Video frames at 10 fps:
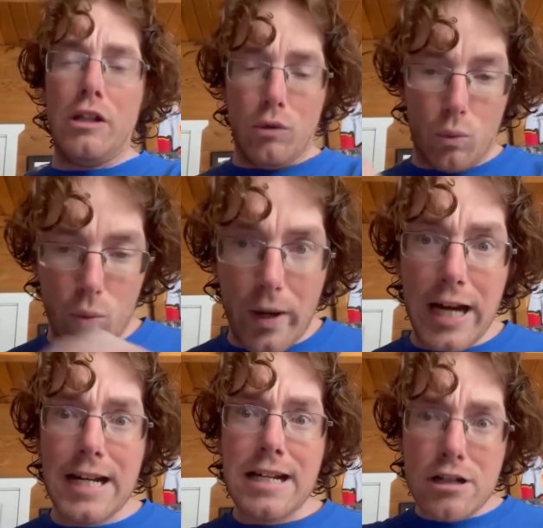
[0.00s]

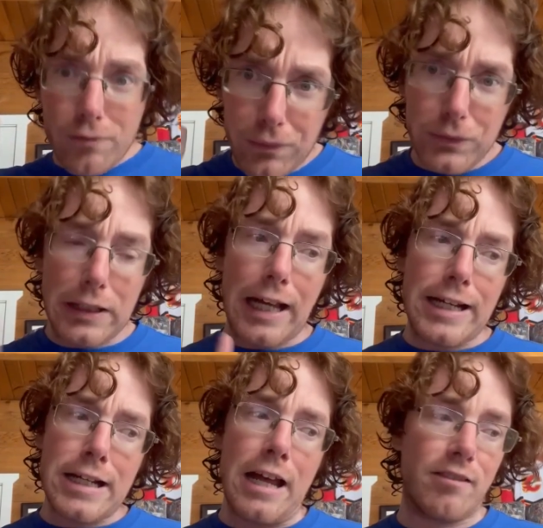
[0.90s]
Rain,
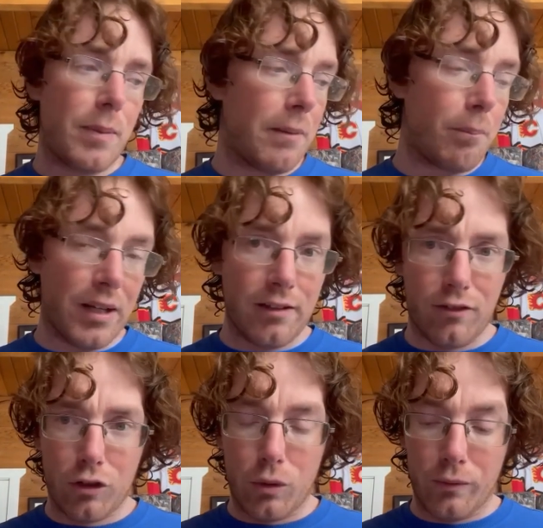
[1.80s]
flooding has been a big
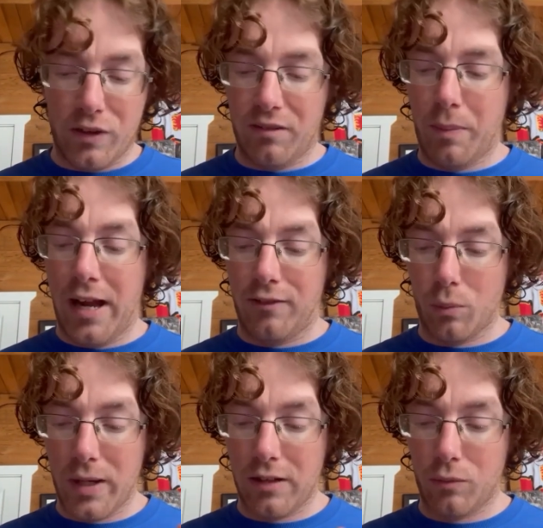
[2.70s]
concern over this past
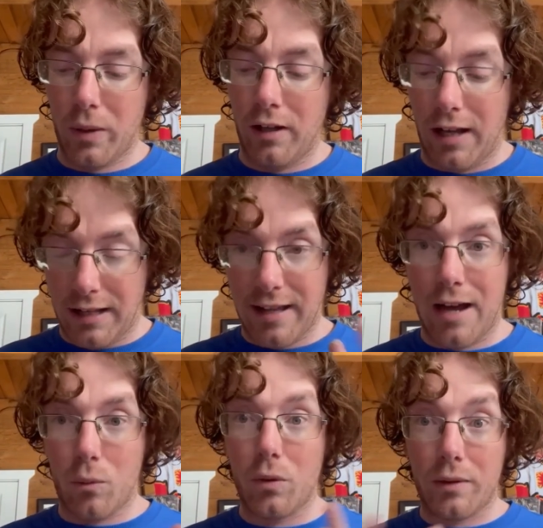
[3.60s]
week as well, and
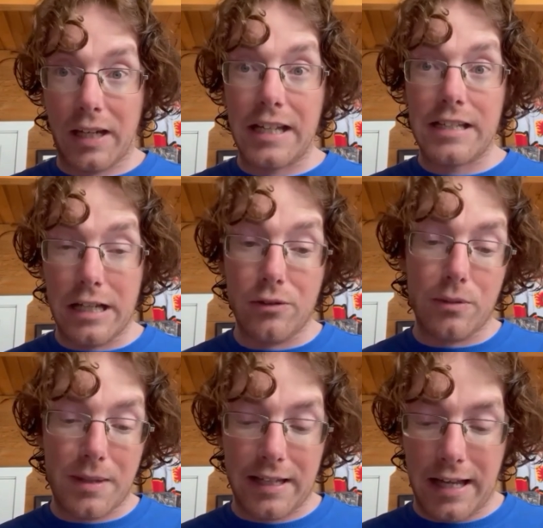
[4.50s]
that will continue to
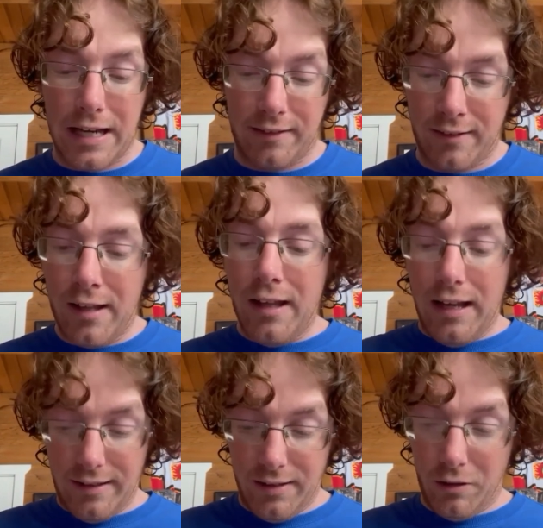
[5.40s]
be the case
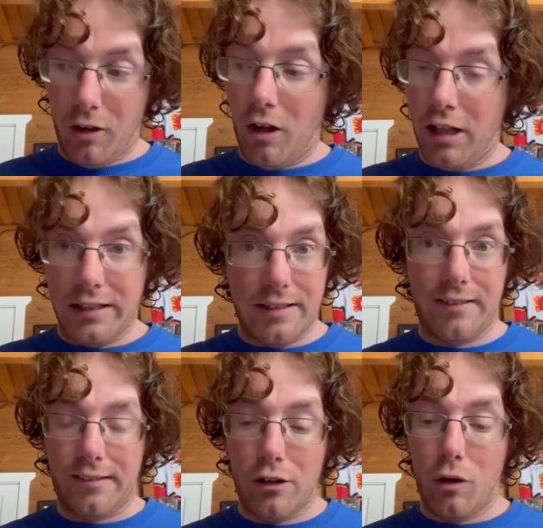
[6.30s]
until all of this
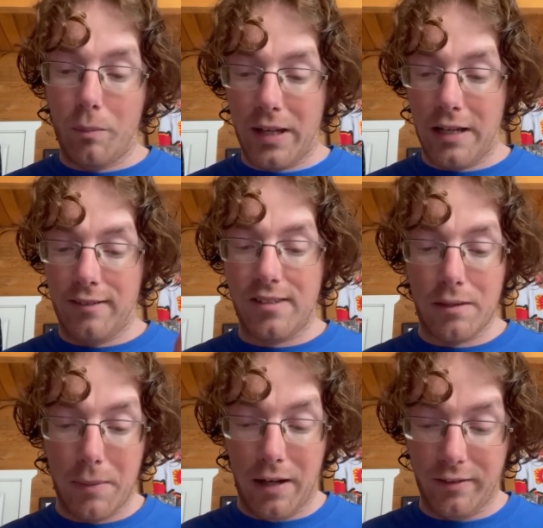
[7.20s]
snow begins to
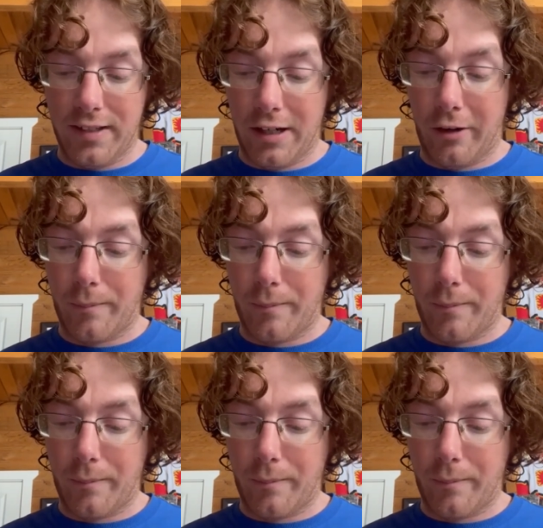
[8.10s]
melt here.